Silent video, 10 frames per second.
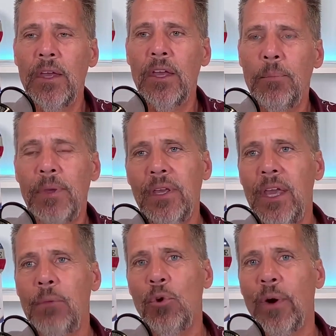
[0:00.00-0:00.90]
it
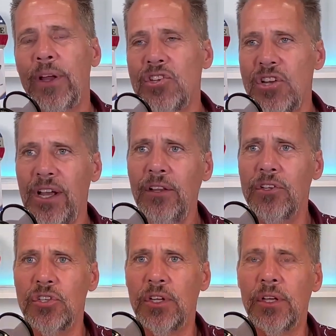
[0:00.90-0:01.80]
became quite
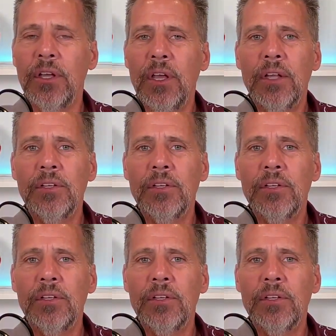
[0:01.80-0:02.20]
challenging